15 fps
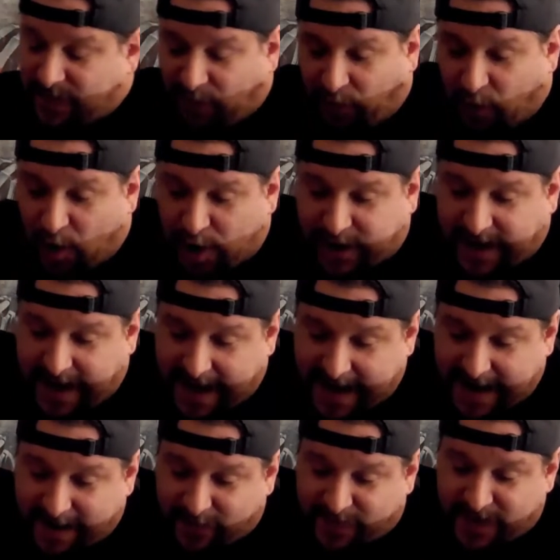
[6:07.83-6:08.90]
Look
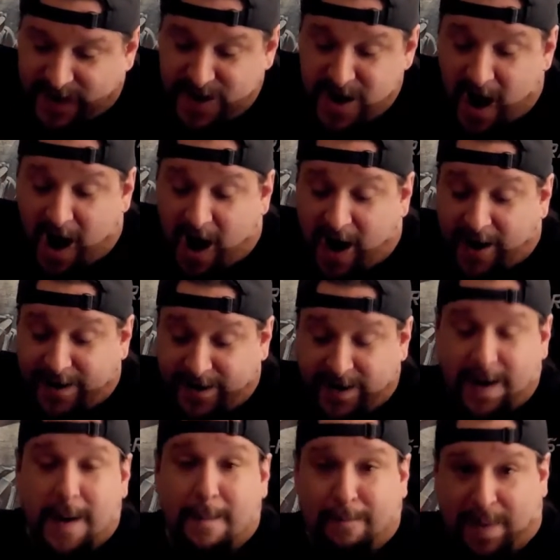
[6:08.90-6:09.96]
at the
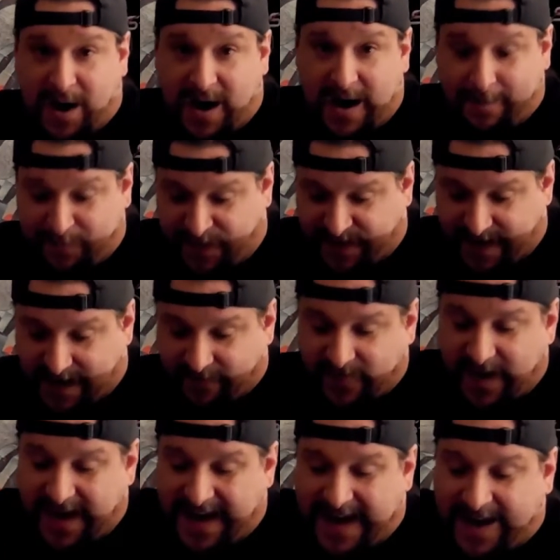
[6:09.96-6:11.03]
non-pop
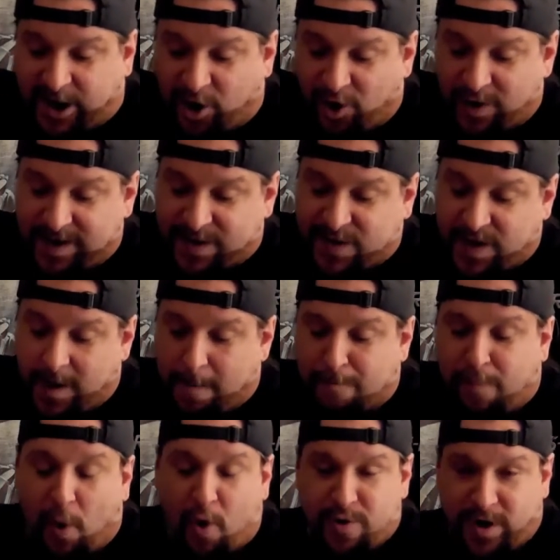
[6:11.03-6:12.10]
stuff. Icarus,
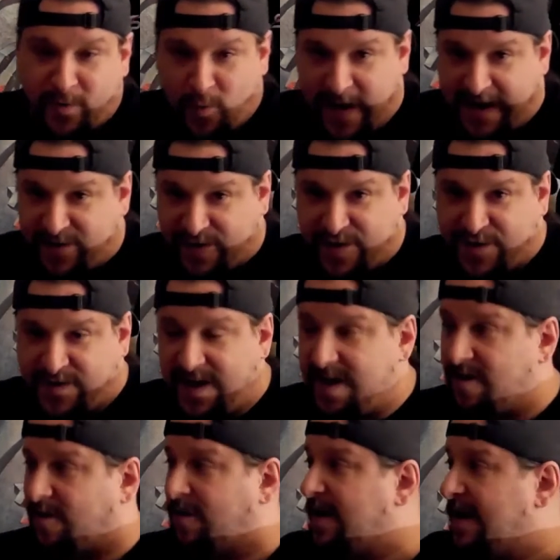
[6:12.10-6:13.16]
Born on Wings of
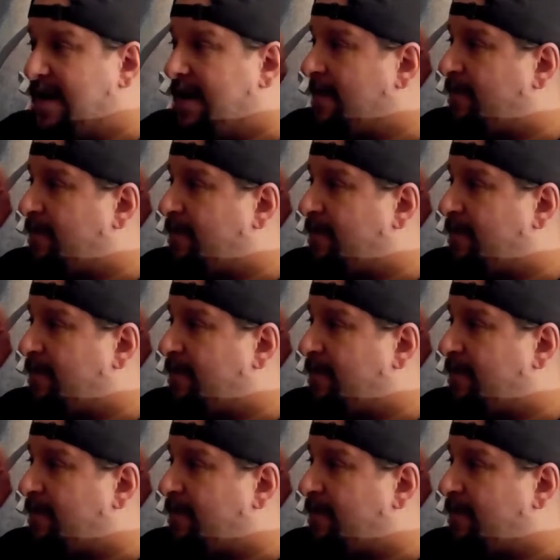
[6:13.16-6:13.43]
Steel,